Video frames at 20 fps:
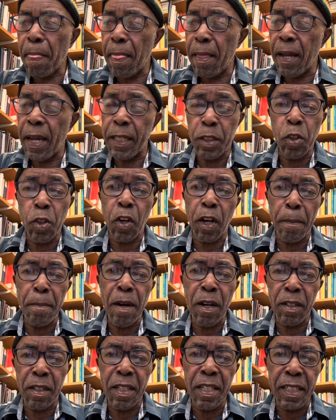I talk
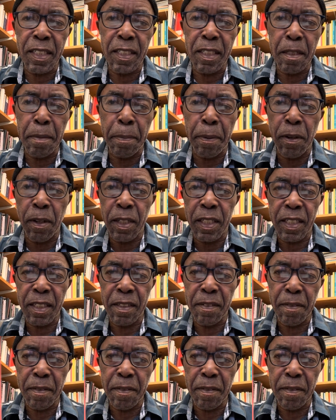about that report